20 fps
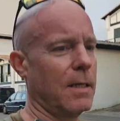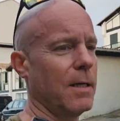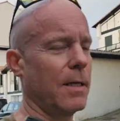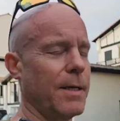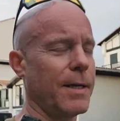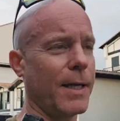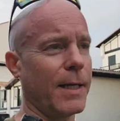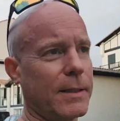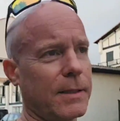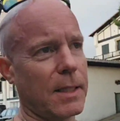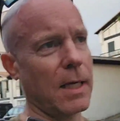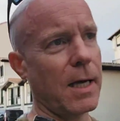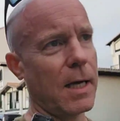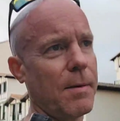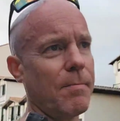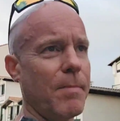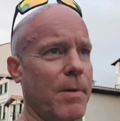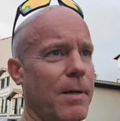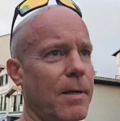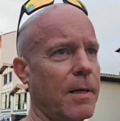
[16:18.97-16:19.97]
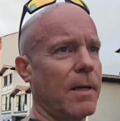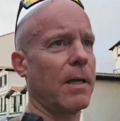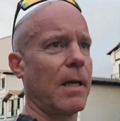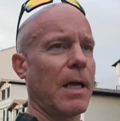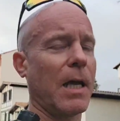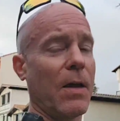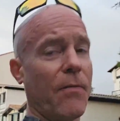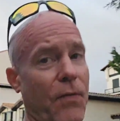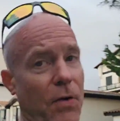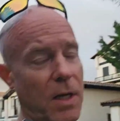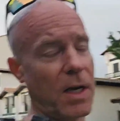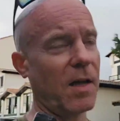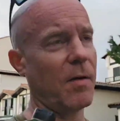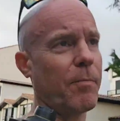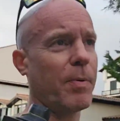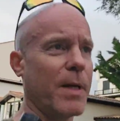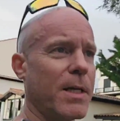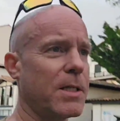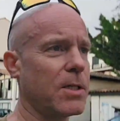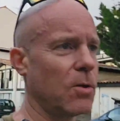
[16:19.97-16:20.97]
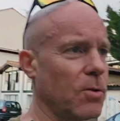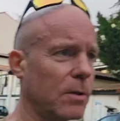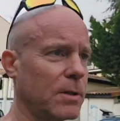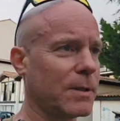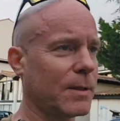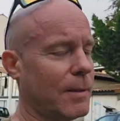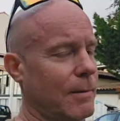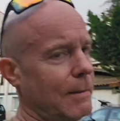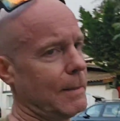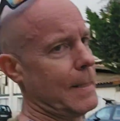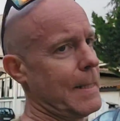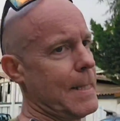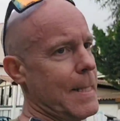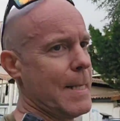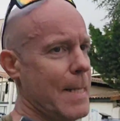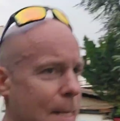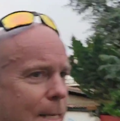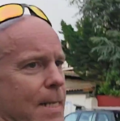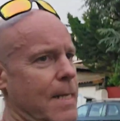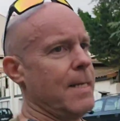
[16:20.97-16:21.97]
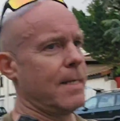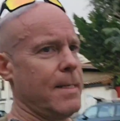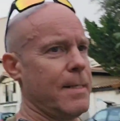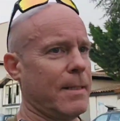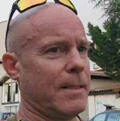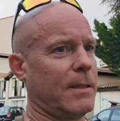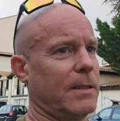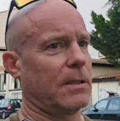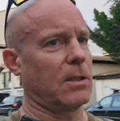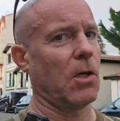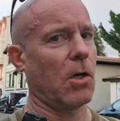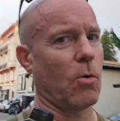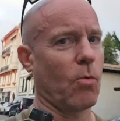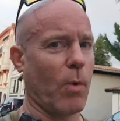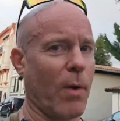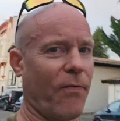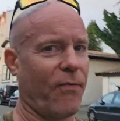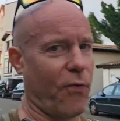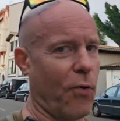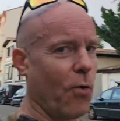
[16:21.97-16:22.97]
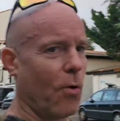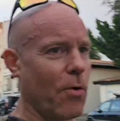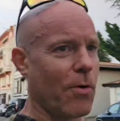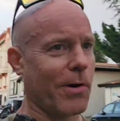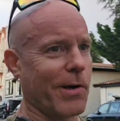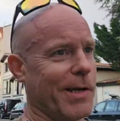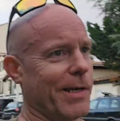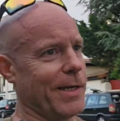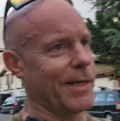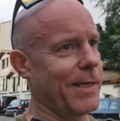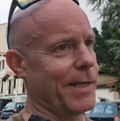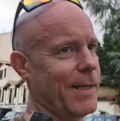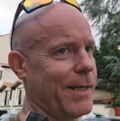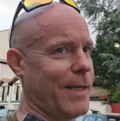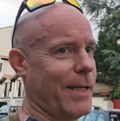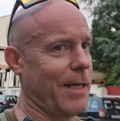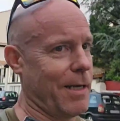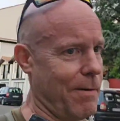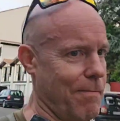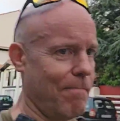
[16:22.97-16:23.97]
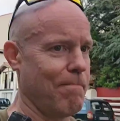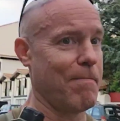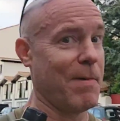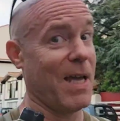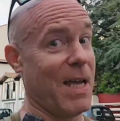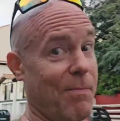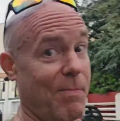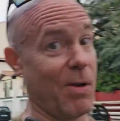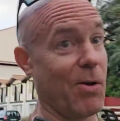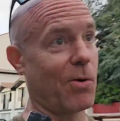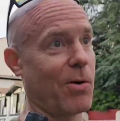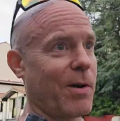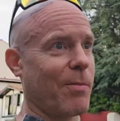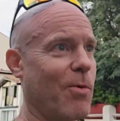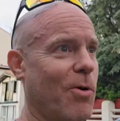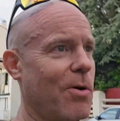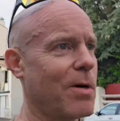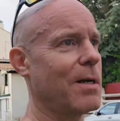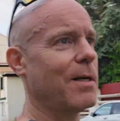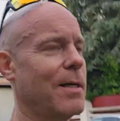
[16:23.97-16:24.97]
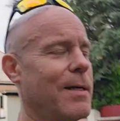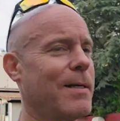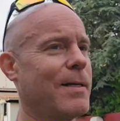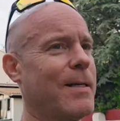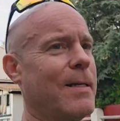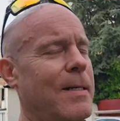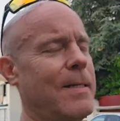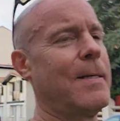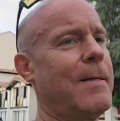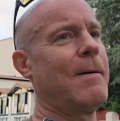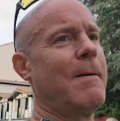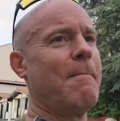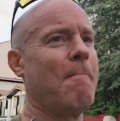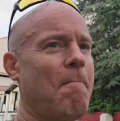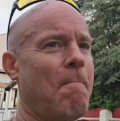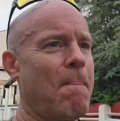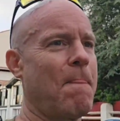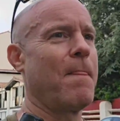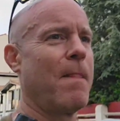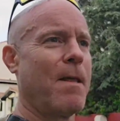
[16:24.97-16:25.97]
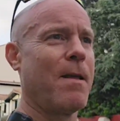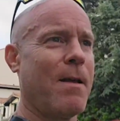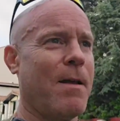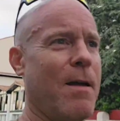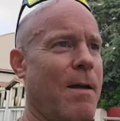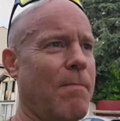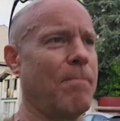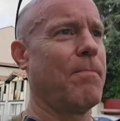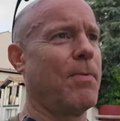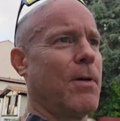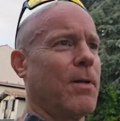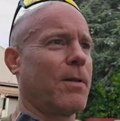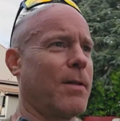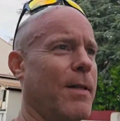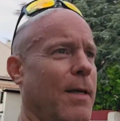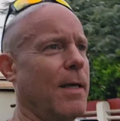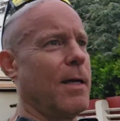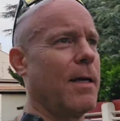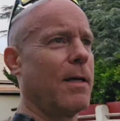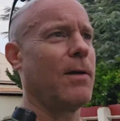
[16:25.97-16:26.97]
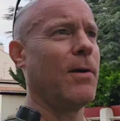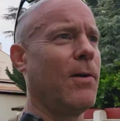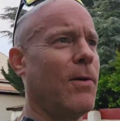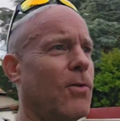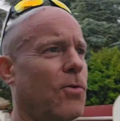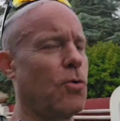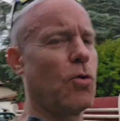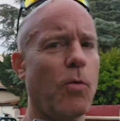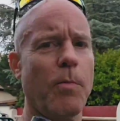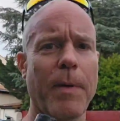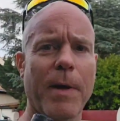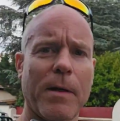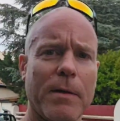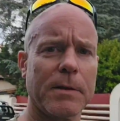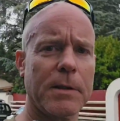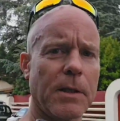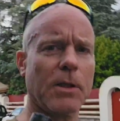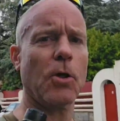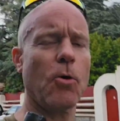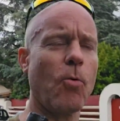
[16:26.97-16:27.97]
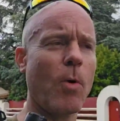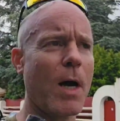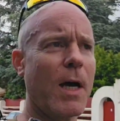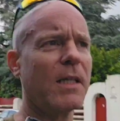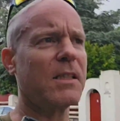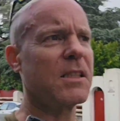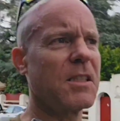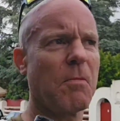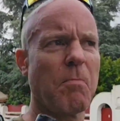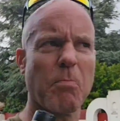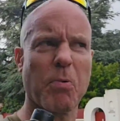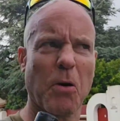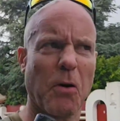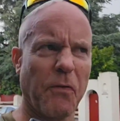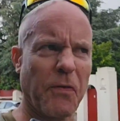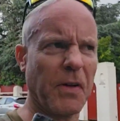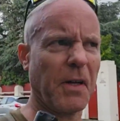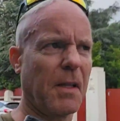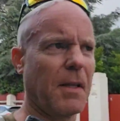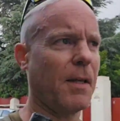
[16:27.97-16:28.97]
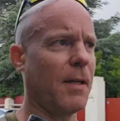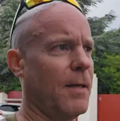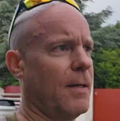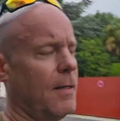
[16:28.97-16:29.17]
Next time, if I'm gonna have pinchos, start with 4 and maybe order more. But 2 beers and 2 wines, perfect.